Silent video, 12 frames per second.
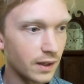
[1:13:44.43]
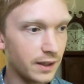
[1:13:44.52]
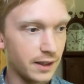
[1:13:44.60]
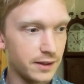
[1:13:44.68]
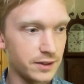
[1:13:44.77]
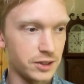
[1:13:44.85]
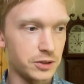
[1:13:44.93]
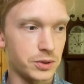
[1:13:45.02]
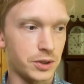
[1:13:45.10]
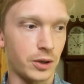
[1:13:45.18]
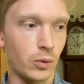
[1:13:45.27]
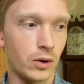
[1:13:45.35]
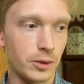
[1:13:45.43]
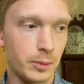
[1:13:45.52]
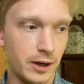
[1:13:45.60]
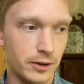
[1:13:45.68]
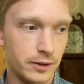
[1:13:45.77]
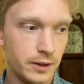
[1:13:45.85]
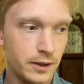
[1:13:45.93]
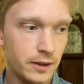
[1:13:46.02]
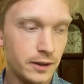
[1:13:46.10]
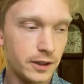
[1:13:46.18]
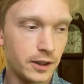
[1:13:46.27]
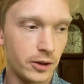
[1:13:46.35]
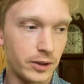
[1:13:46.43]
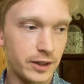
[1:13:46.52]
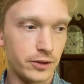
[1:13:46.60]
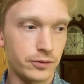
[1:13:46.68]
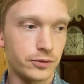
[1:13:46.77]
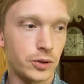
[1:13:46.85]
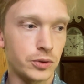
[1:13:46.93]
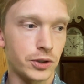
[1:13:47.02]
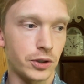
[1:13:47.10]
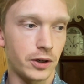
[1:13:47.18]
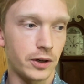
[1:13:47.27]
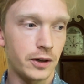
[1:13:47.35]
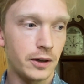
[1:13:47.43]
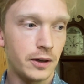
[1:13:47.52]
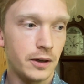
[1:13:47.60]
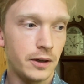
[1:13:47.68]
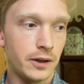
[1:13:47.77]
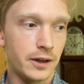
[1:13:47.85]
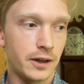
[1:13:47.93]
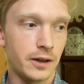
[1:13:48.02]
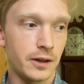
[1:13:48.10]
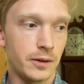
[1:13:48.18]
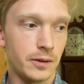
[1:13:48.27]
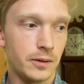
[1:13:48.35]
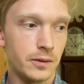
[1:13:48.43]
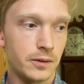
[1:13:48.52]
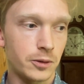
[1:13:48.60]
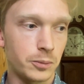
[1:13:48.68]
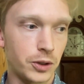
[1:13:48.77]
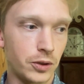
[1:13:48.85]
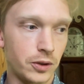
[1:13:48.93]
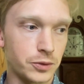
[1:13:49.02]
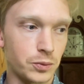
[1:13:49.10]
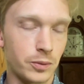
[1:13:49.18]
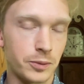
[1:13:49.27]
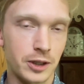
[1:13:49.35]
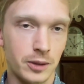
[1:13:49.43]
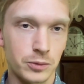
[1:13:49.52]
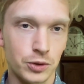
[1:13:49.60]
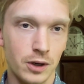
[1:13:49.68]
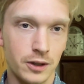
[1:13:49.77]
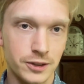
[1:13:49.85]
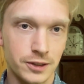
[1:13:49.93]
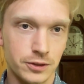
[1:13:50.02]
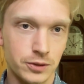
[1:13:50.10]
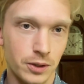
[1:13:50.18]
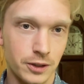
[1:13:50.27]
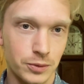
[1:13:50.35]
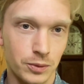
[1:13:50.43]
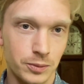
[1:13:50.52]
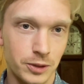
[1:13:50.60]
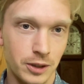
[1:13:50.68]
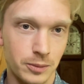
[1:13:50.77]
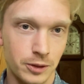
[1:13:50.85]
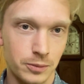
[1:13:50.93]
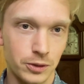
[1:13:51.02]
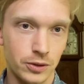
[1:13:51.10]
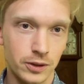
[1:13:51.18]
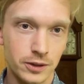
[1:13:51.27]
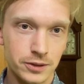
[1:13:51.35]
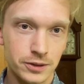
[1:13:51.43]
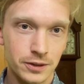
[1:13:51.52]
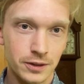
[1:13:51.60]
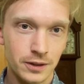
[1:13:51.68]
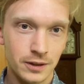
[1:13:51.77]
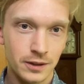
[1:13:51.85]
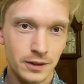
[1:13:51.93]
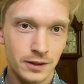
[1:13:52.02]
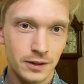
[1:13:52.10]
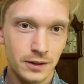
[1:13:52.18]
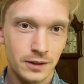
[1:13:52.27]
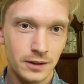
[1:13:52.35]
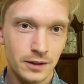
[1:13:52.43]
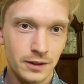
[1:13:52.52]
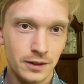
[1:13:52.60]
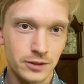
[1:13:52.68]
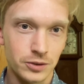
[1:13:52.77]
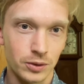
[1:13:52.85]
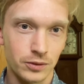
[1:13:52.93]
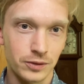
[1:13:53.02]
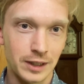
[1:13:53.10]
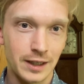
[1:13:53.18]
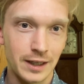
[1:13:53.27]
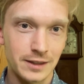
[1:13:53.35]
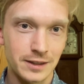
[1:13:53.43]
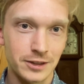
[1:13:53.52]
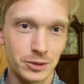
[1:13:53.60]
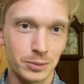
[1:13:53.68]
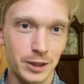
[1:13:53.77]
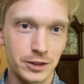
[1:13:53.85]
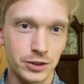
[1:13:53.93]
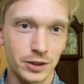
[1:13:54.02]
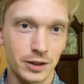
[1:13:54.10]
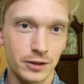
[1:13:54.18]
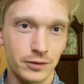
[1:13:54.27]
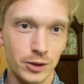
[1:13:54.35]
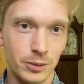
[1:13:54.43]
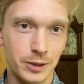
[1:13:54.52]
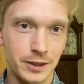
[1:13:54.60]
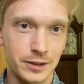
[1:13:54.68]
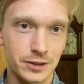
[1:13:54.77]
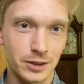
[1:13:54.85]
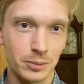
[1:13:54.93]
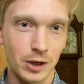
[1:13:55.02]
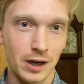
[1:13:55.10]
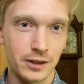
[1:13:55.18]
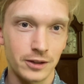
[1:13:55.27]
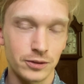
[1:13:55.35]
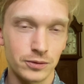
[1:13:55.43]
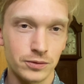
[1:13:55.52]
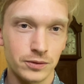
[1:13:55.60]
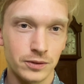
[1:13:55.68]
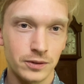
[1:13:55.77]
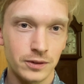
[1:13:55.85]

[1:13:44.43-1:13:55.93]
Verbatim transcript: he had this interesting quote about you know in the future uh, computers will become drugs and the drugs will become computers, and sort of in anticipation of there being some kind of